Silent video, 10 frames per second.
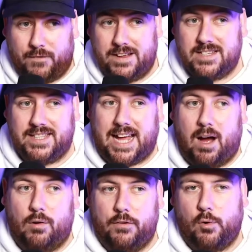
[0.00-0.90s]
facing
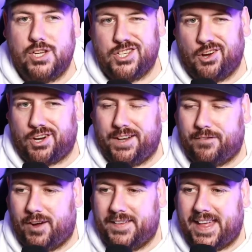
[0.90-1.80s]
down. Otherwise, you're not going to
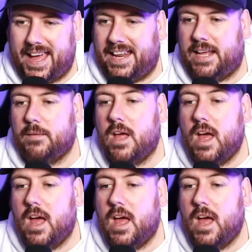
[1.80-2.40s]
find any.